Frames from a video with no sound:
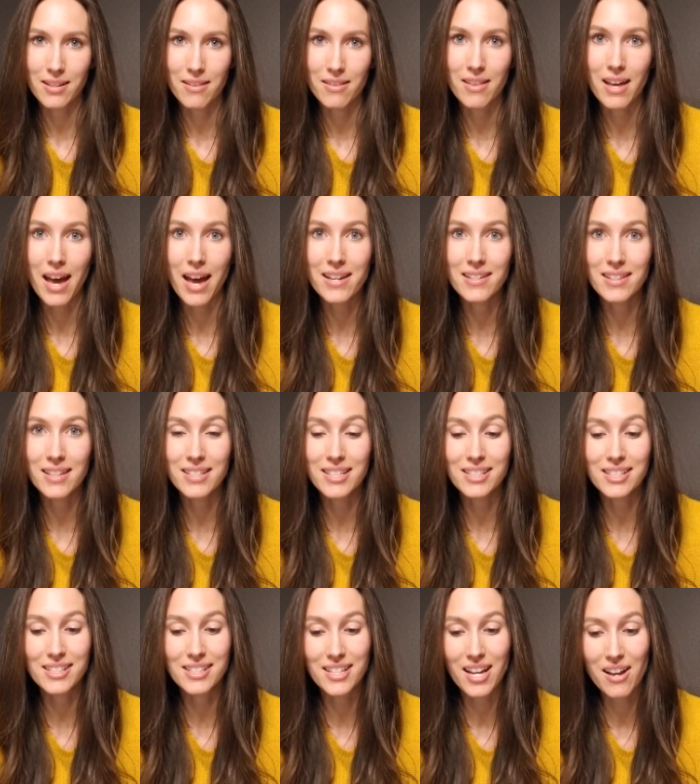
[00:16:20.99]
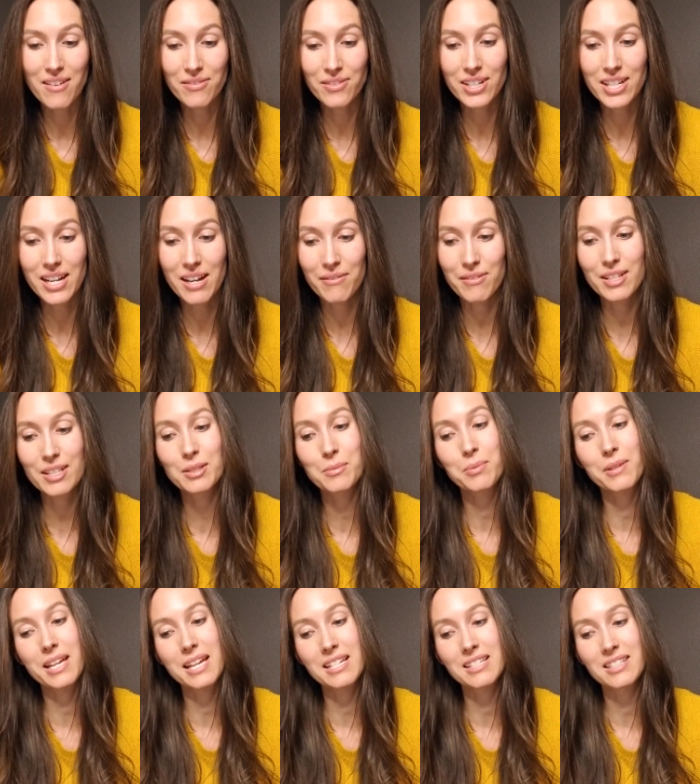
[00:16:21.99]
that the discovery of these
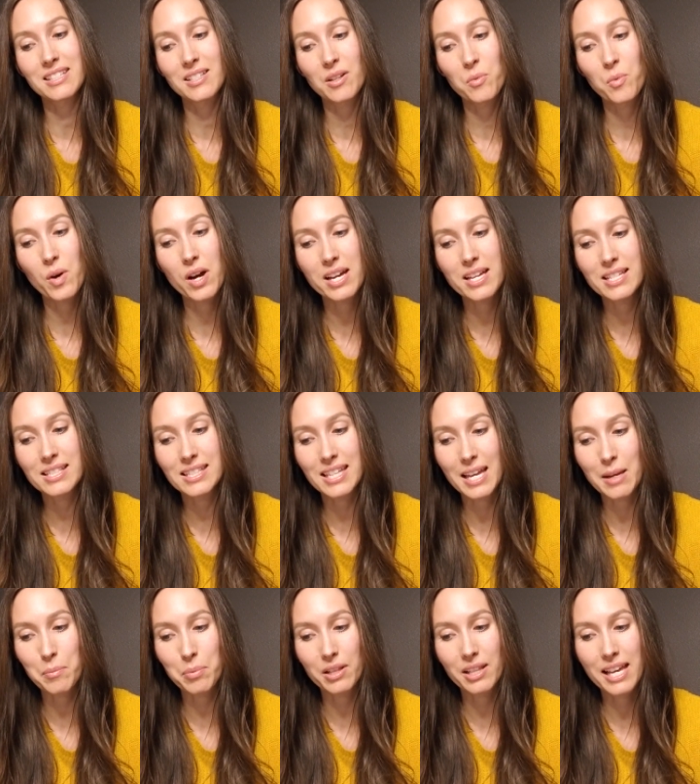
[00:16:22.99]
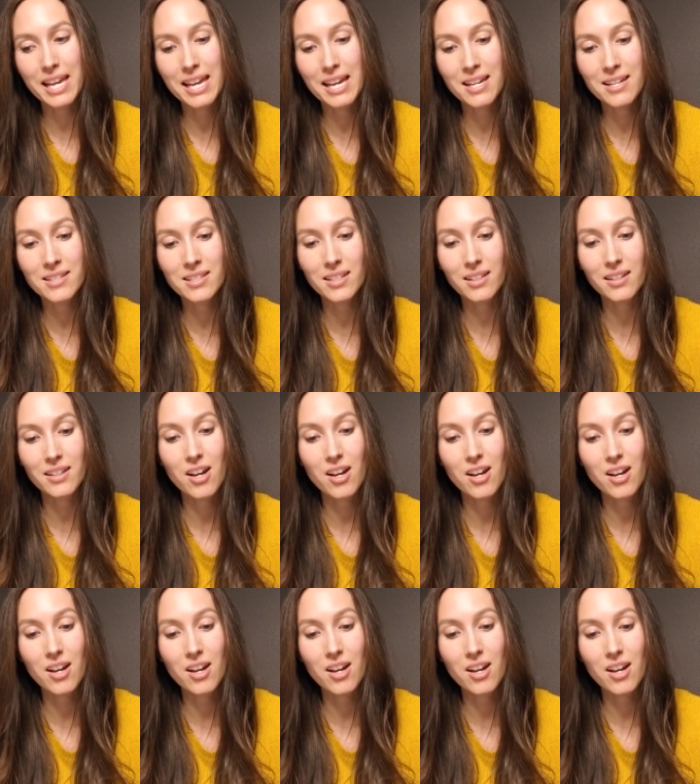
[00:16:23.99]
plates was a planned